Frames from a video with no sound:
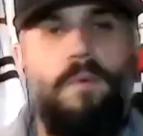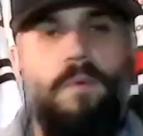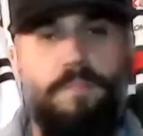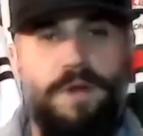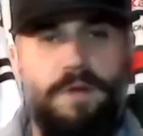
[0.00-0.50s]

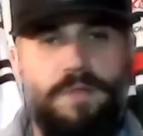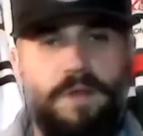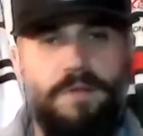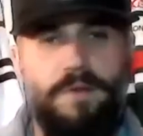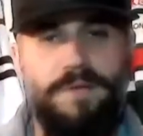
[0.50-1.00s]
want to put out
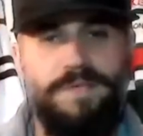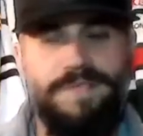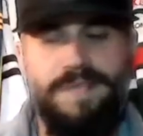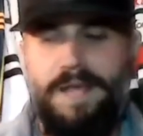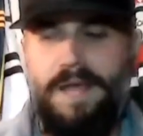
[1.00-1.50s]
there though
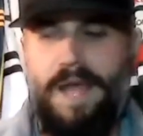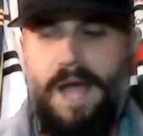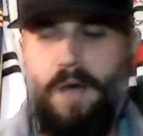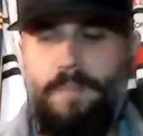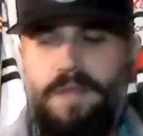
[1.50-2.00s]
is
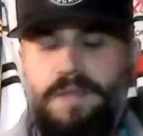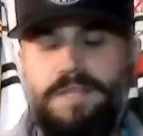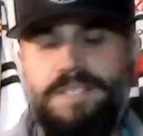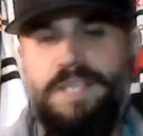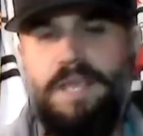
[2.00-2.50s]
how many of
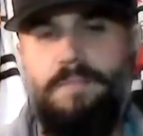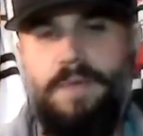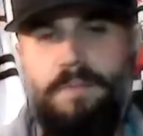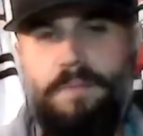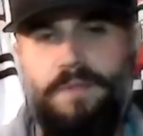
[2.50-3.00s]
the same
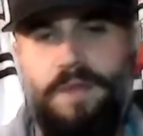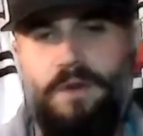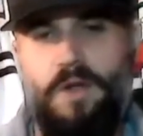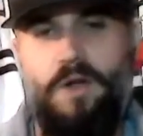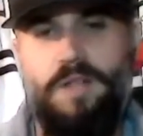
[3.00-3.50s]
people that are
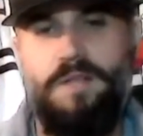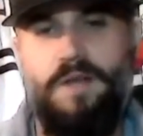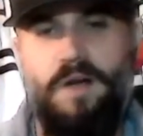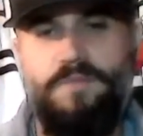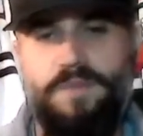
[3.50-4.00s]
calling
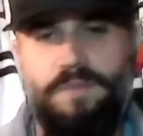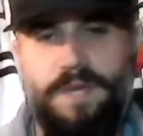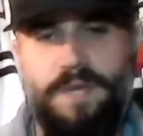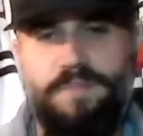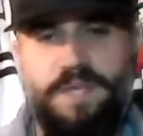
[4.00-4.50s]
Caulfield a
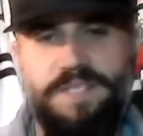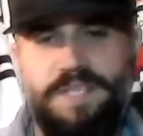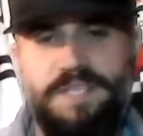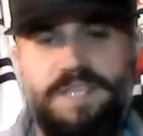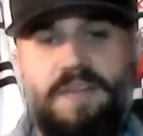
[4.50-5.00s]
bust because he
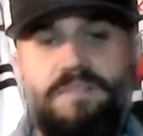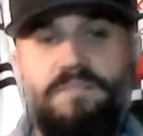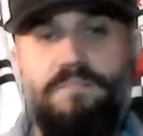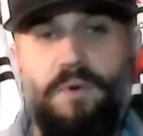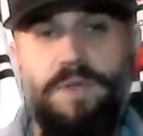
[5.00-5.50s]
doesn't have
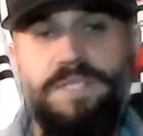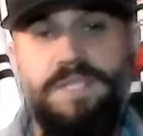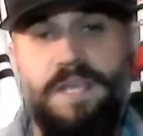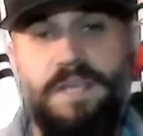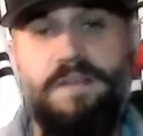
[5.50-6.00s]
enough
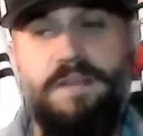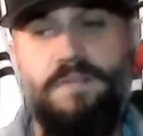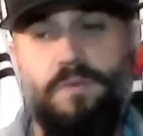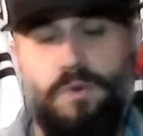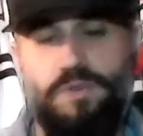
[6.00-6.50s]
points in
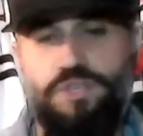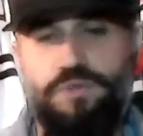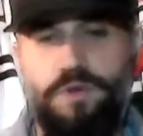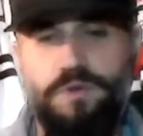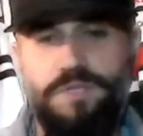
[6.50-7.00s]
the World
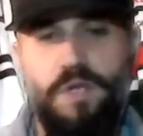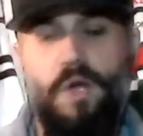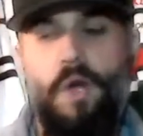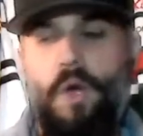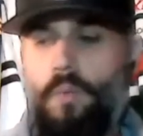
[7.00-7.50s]
Juniors
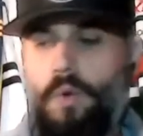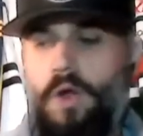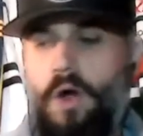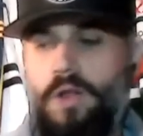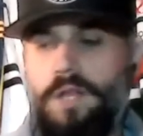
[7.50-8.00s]
were
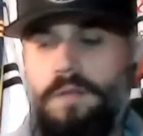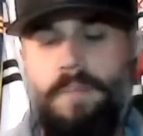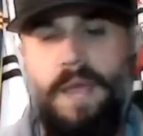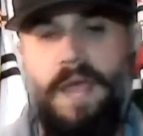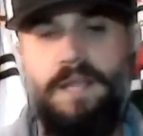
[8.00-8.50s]
calling
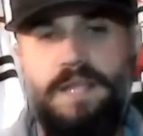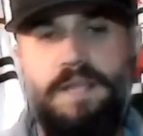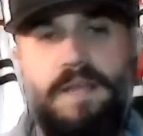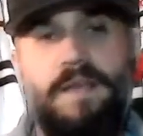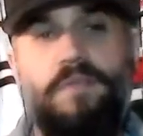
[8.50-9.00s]

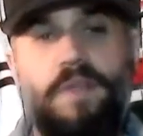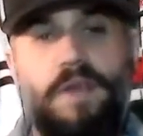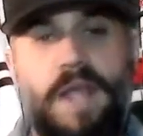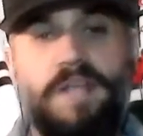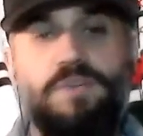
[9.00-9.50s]
Paling the
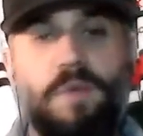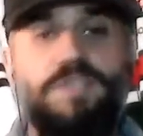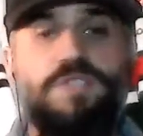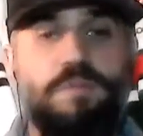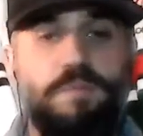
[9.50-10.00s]
next
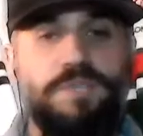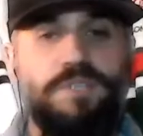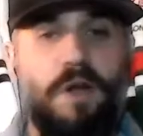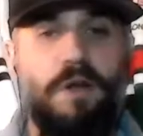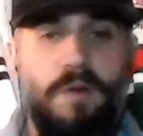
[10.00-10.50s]
great
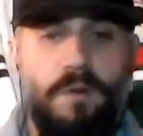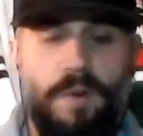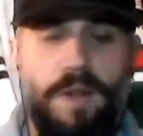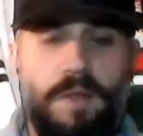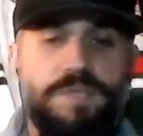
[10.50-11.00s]
superstar
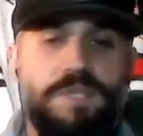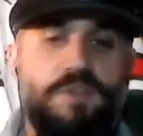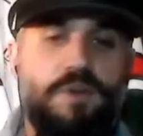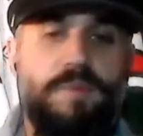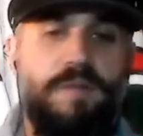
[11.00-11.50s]
when he was the
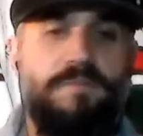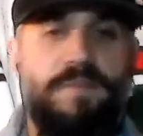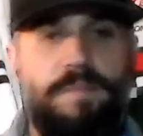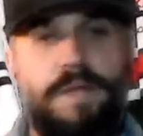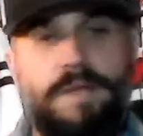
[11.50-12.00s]
tournament
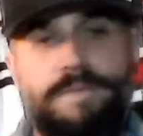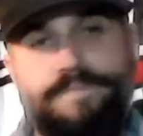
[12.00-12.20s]
MVP.